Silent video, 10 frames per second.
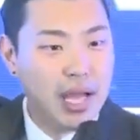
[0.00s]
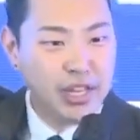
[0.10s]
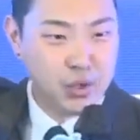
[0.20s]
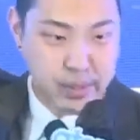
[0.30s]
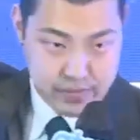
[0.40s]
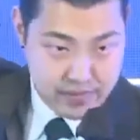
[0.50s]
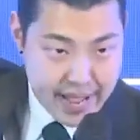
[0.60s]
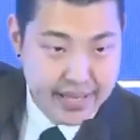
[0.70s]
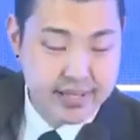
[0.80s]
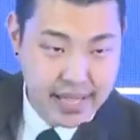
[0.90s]
and you
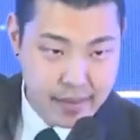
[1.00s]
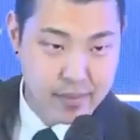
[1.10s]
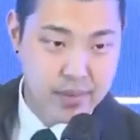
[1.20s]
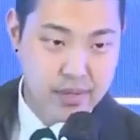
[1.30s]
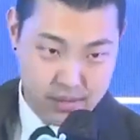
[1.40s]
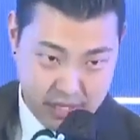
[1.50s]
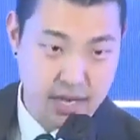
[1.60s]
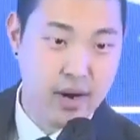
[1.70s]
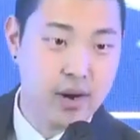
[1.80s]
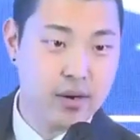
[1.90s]
invite them
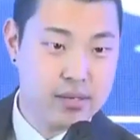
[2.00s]
here.